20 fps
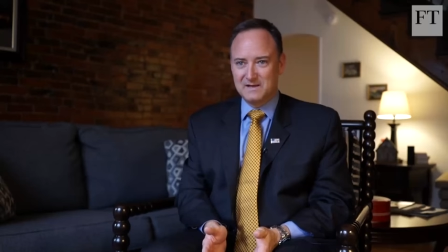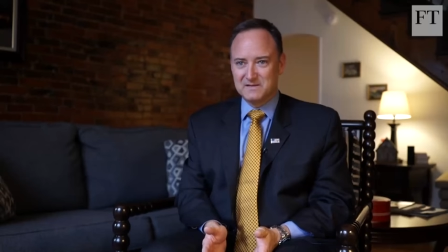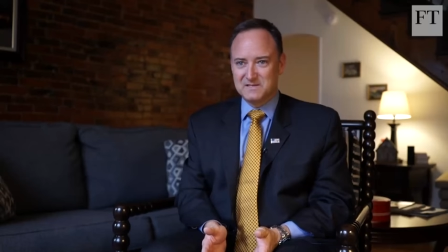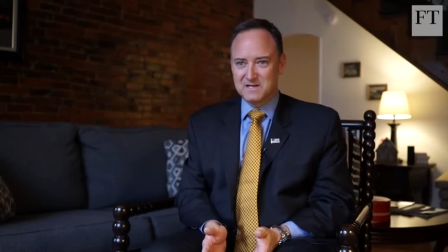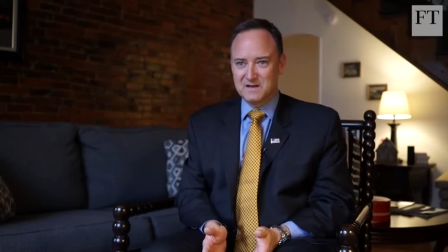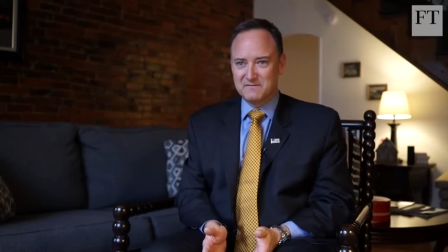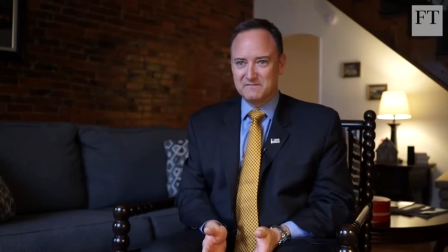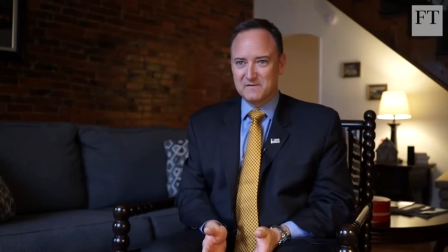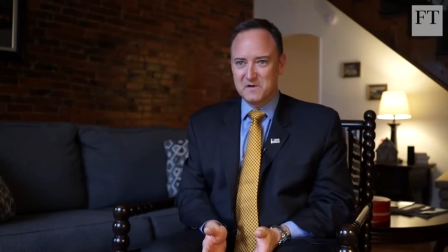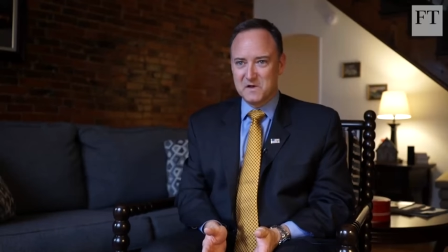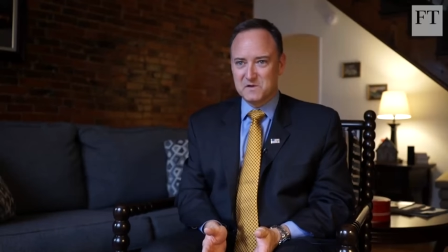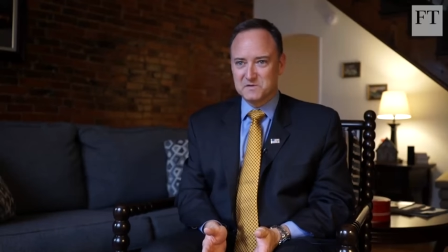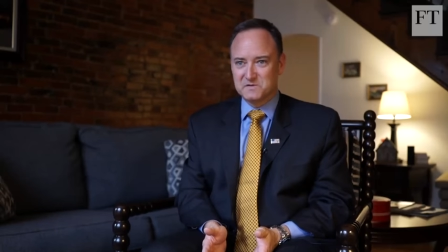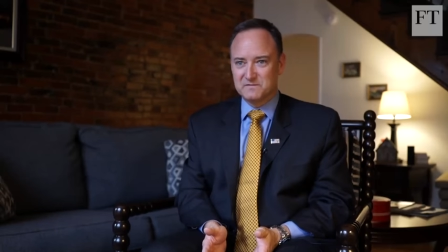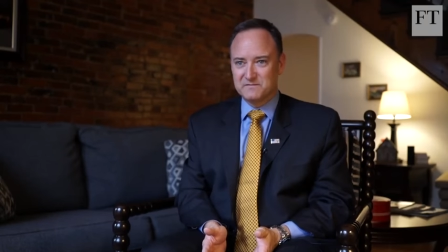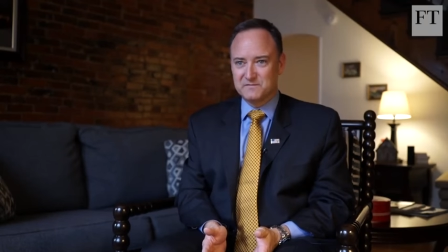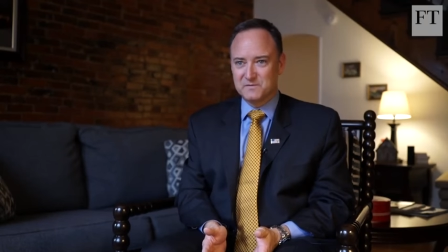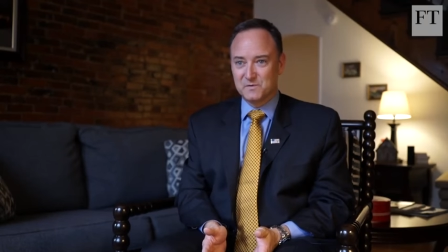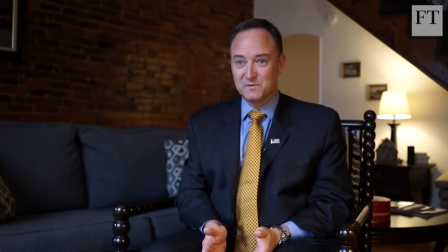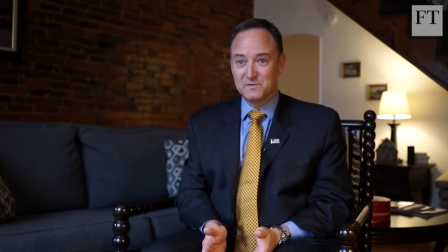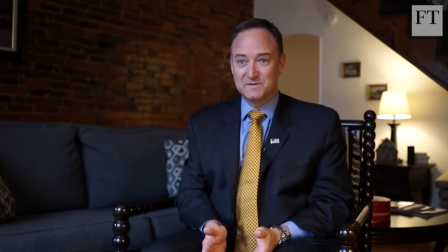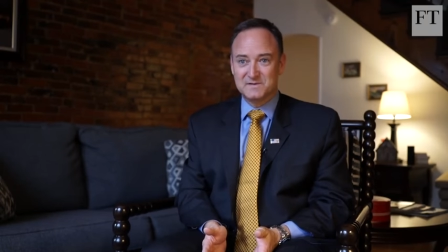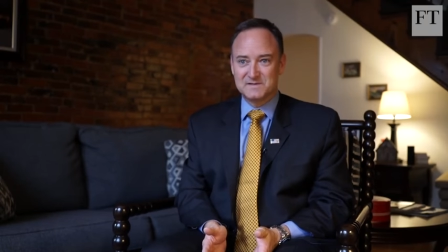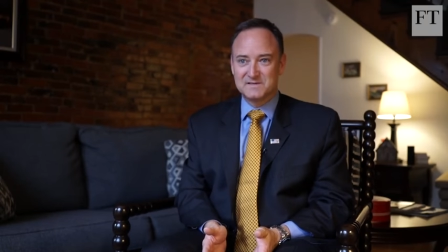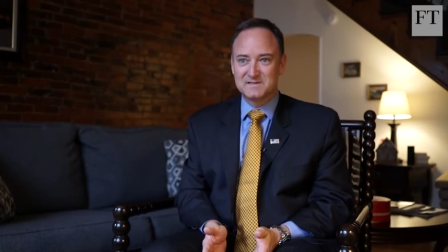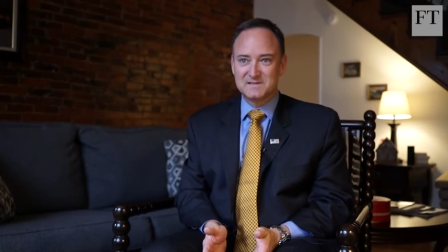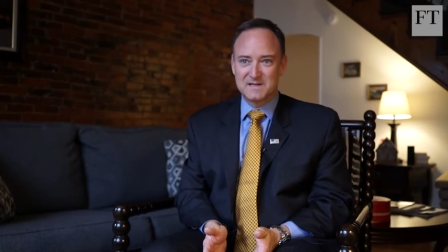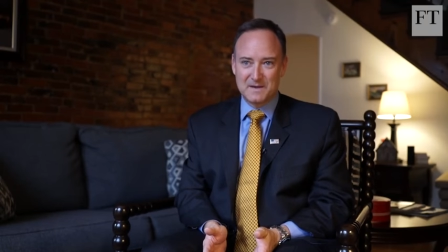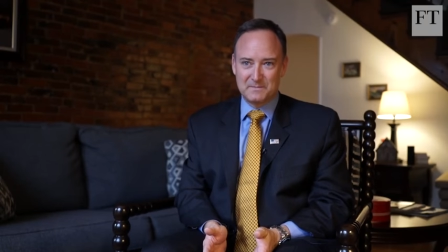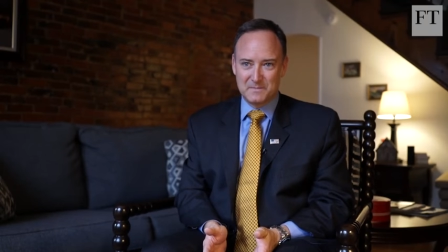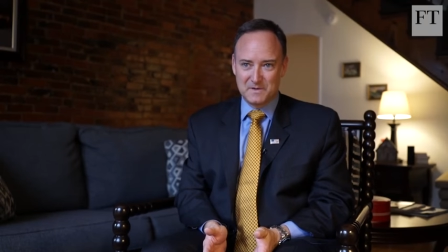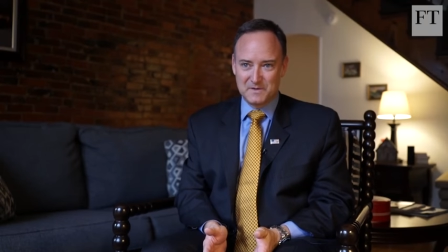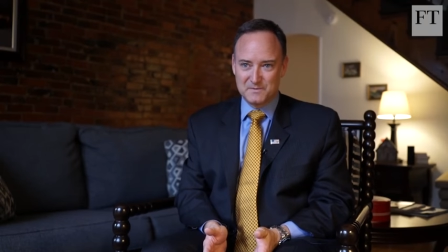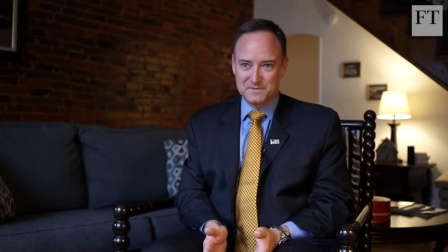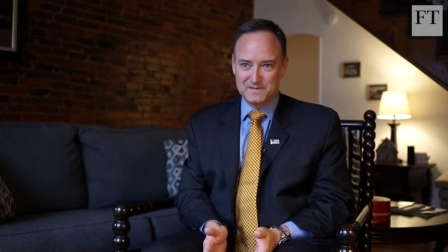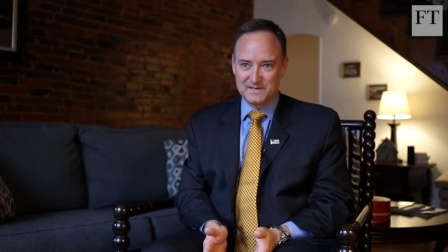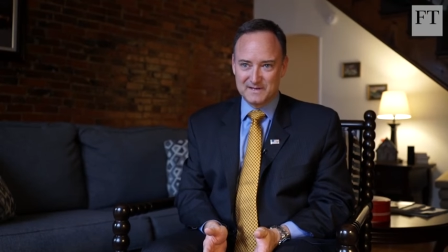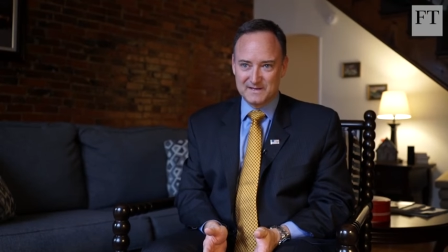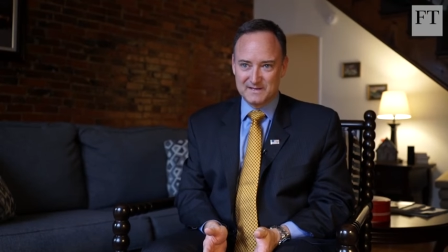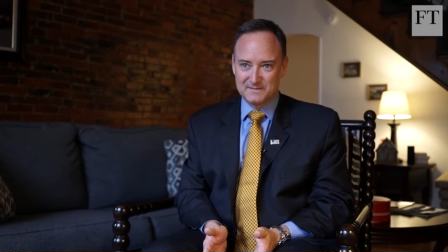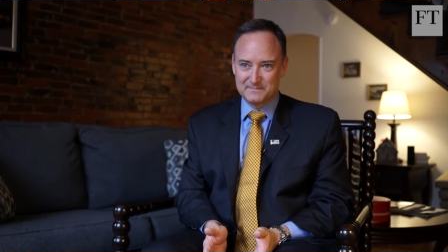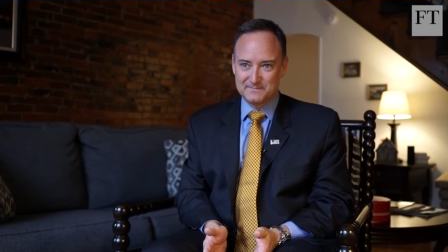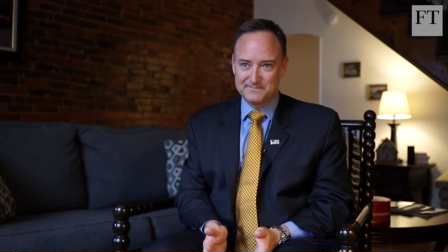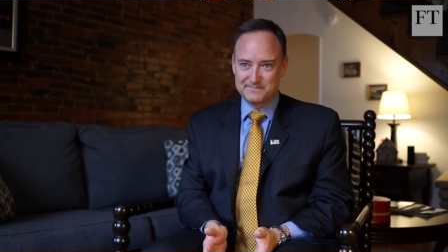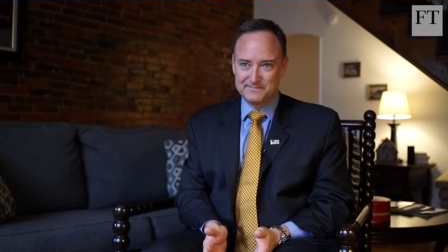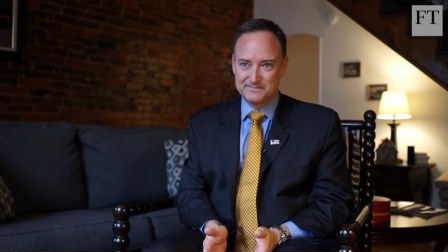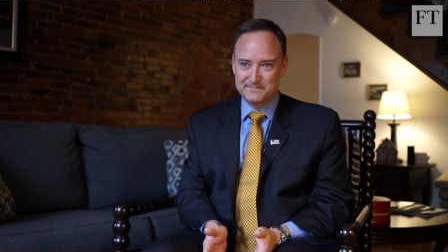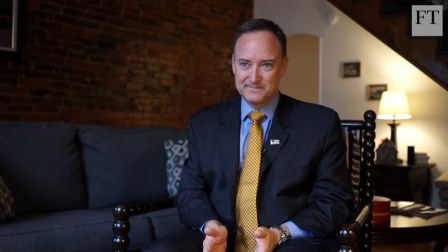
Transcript: who's been helping Donald Trump's transition team,